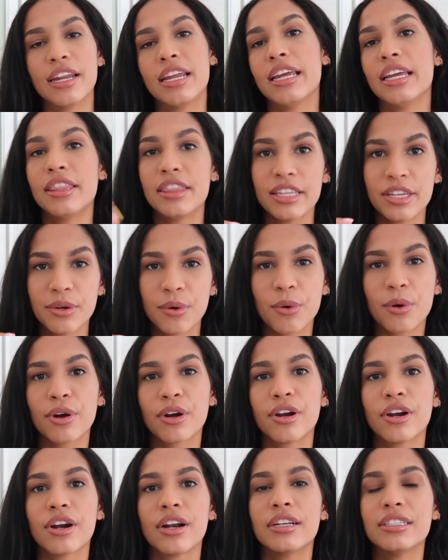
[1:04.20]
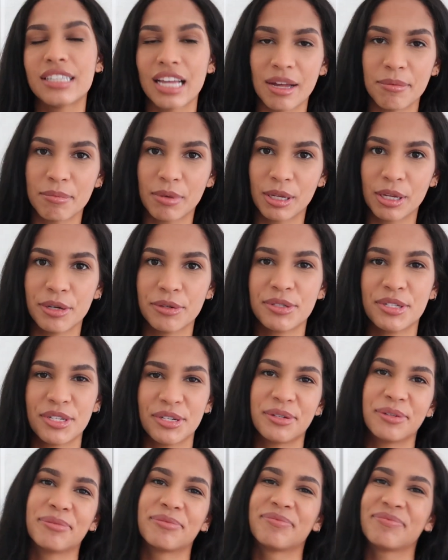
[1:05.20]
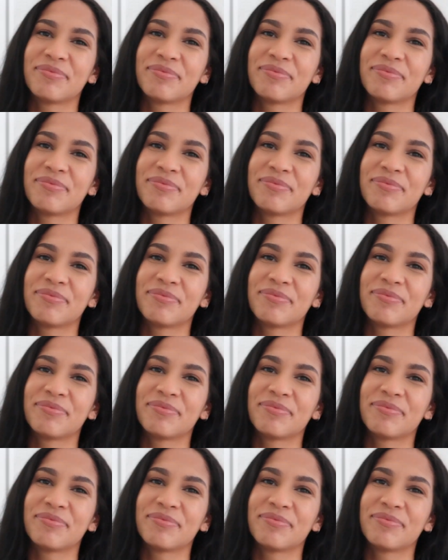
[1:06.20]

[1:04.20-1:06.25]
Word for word: in the order down below too.